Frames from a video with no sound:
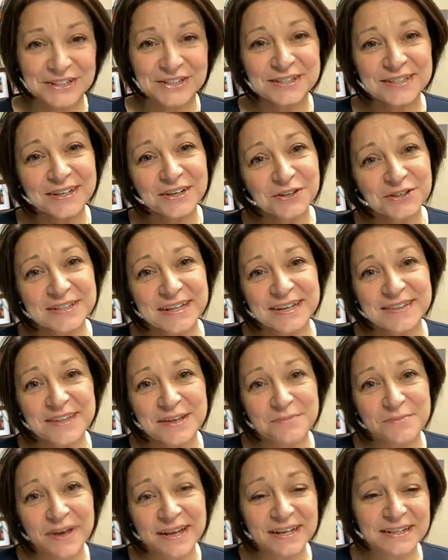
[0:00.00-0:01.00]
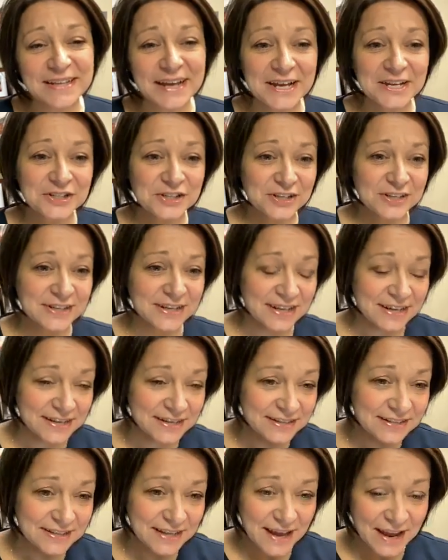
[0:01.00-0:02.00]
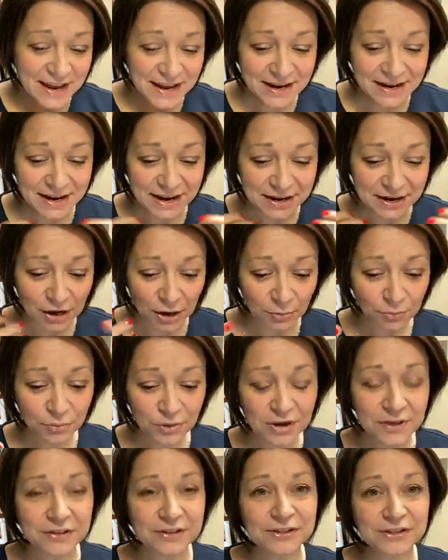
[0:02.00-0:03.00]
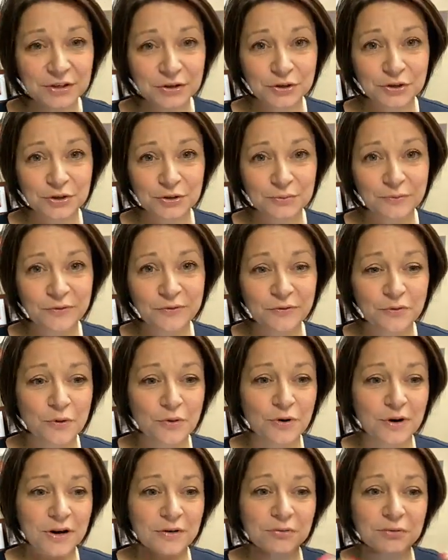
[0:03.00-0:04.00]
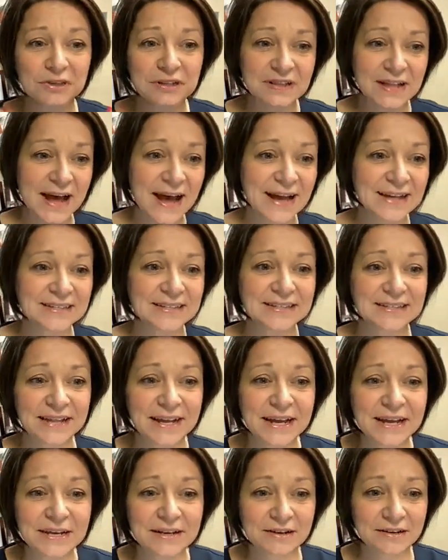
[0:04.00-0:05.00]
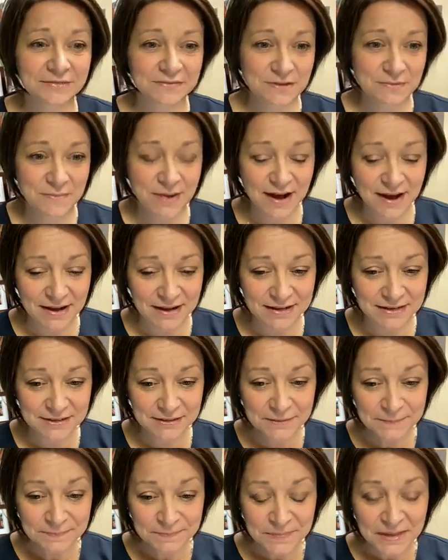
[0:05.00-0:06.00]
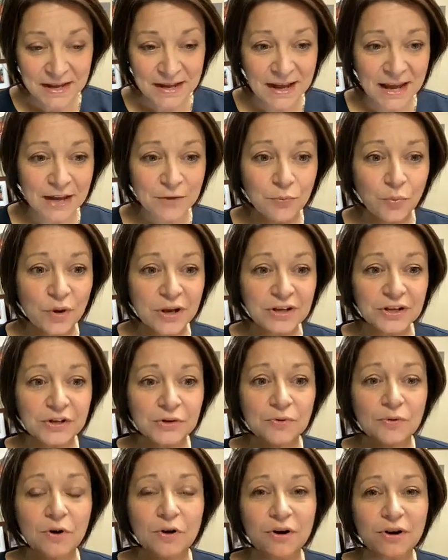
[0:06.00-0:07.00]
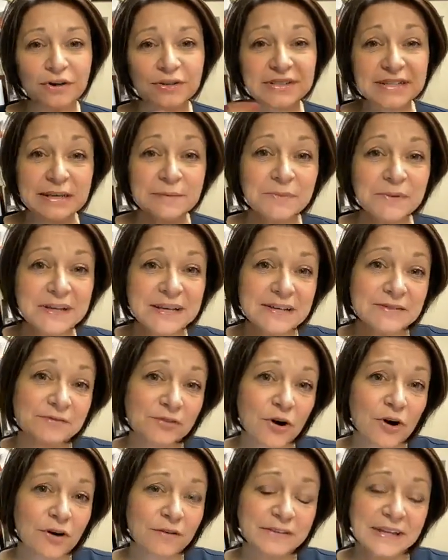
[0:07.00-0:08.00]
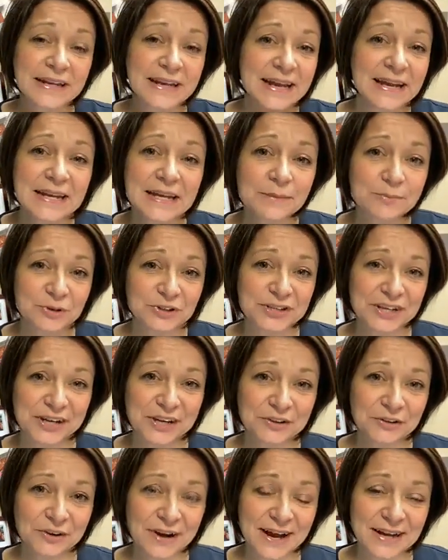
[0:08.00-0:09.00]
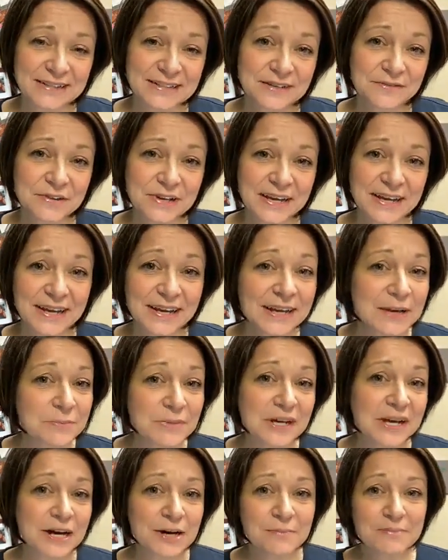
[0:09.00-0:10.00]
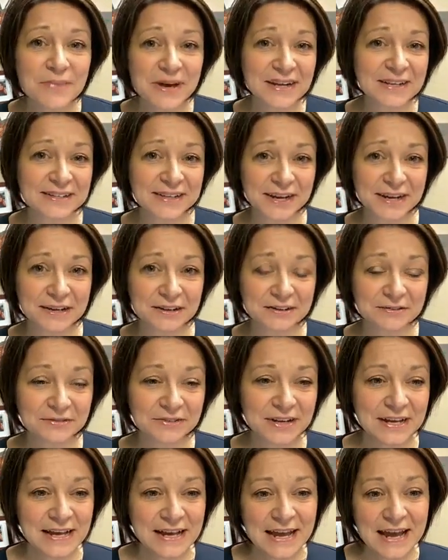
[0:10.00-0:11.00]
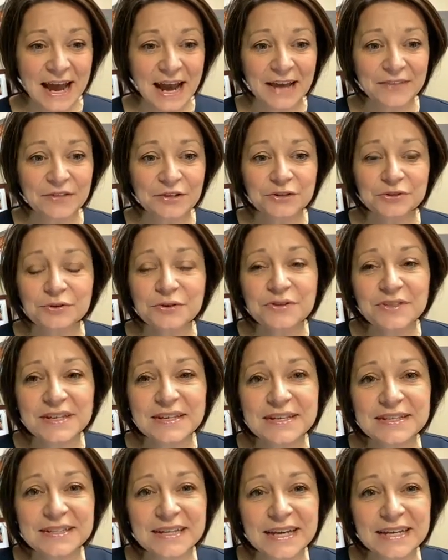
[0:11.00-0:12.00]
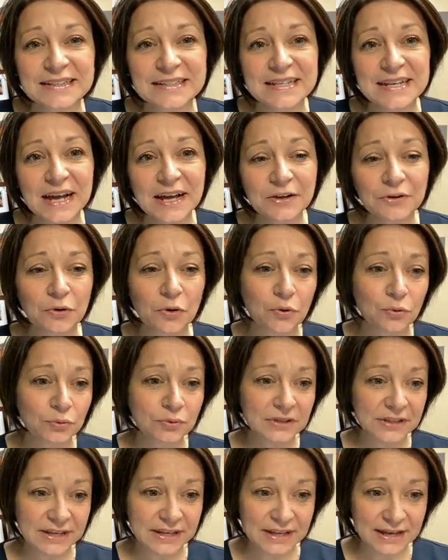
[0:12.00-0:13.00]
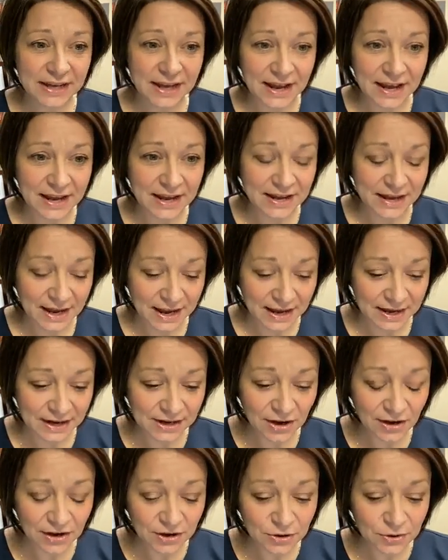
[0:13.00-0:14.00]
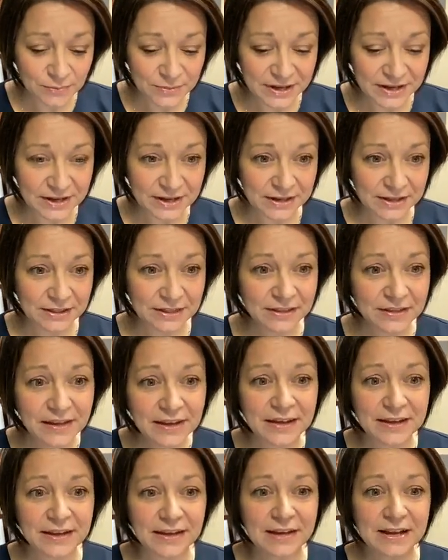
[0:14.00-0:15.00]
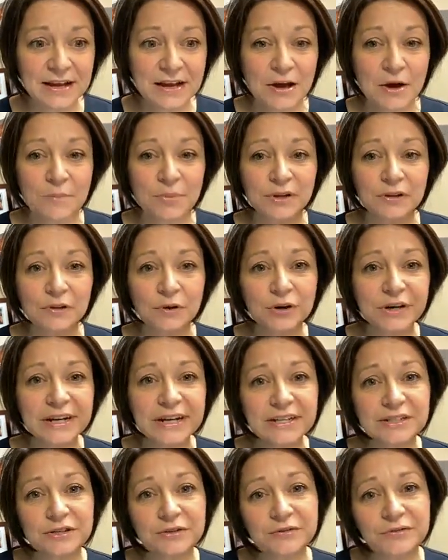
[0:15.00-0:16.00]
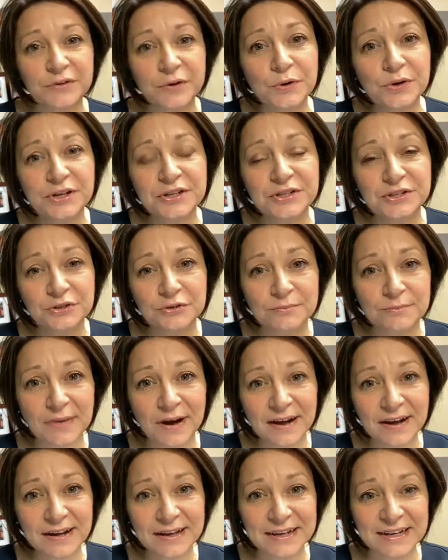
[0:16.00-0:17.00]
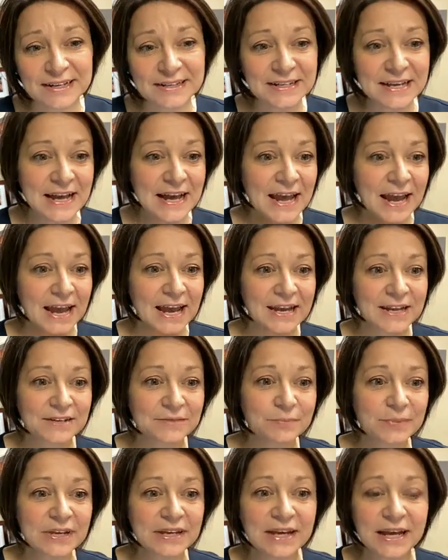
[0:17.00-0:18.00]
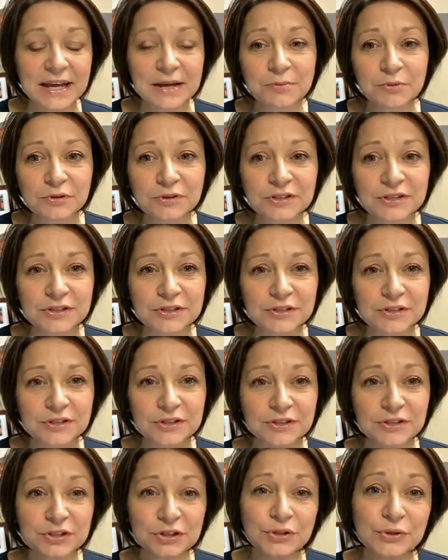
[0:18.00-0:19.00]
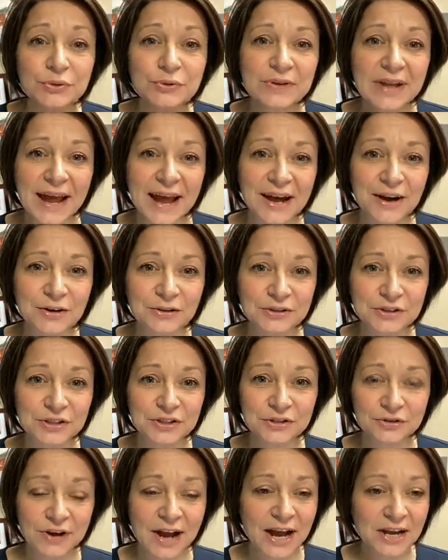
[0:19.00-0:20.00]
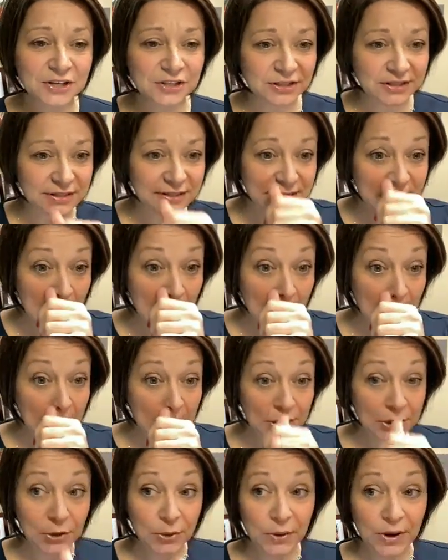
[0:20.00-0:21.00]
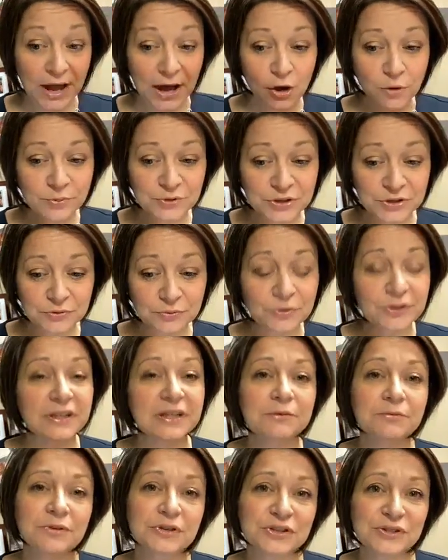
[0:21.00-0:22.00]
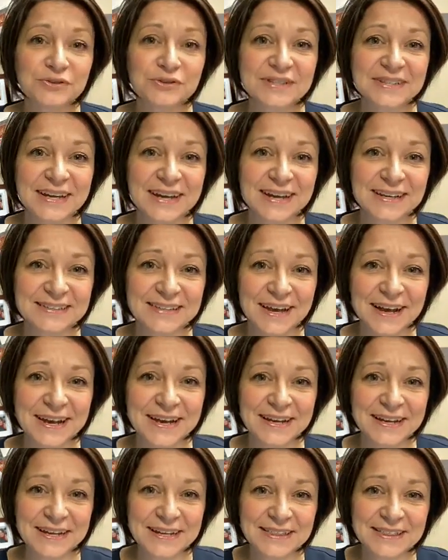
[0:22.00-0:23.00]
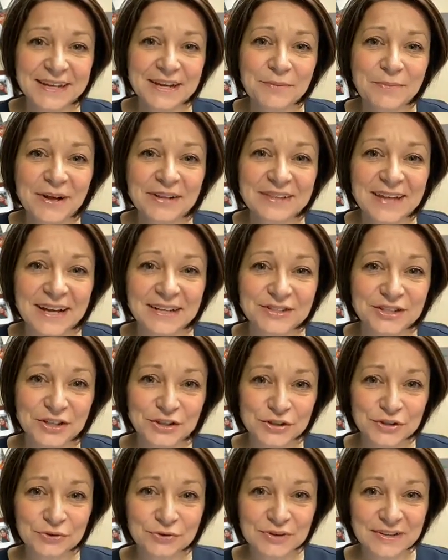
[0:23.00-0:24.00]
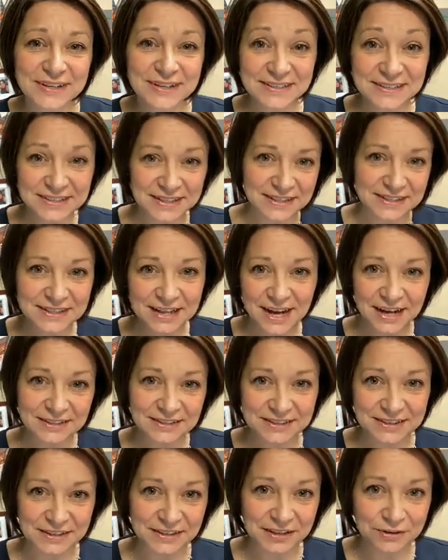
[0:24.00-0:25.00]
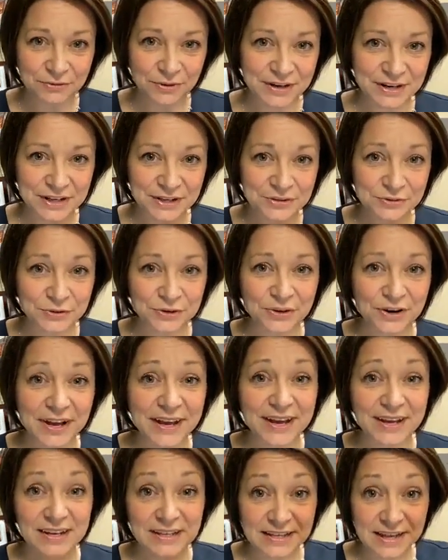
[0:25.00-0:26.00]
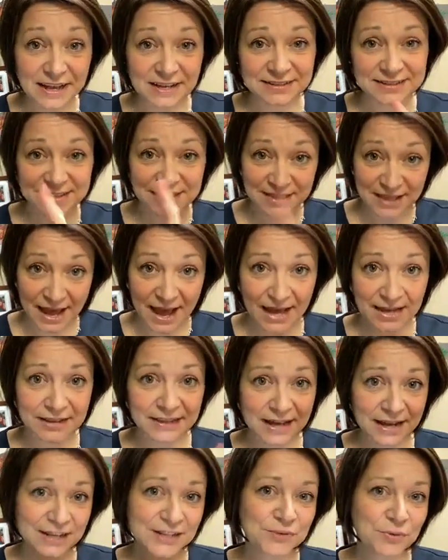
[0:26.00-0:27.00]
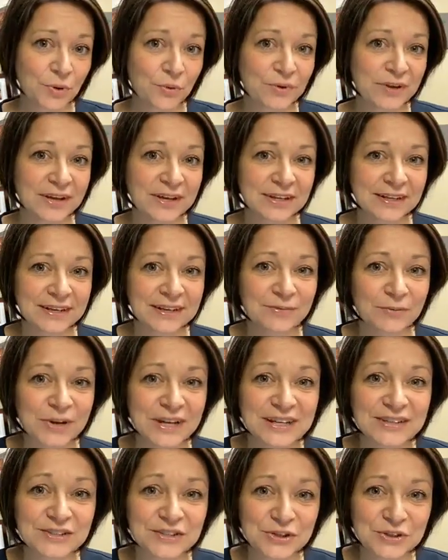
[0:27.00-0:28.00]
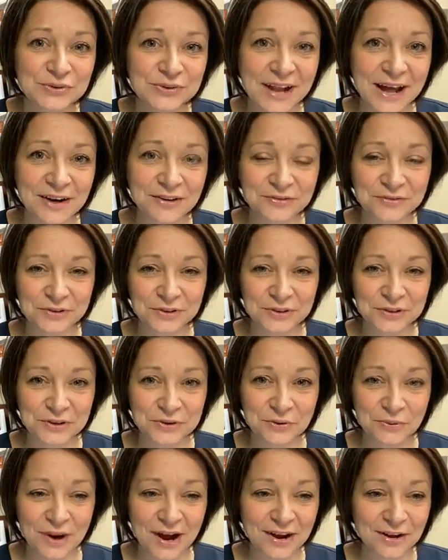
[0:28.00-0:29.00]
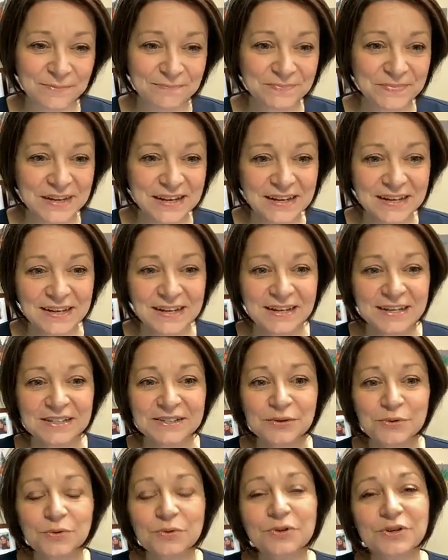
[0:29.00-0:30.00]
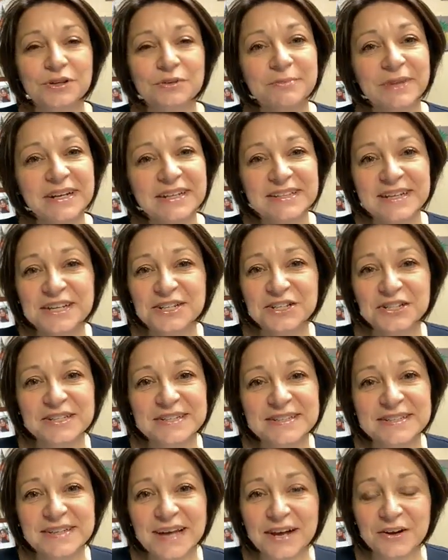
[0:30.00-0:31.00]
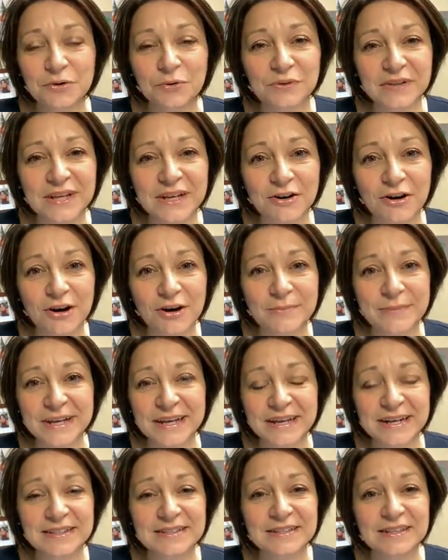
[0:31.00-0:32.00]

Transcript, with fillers: just understand that meditation is a, an umbrella term for a relaxed state of the mind. And when you are deeply involved in any particular activity, it can become meditative. And the truth is, it's not only a, a calming thing, but learning to focus your mind and be able to, to tune out distractions, you know, helps you really reduce anxiety. Think about that to-do list that's constantly running through your head. Yes, that, that is what we can, we can tune out for a little while. So, look, meditation is not only calming, it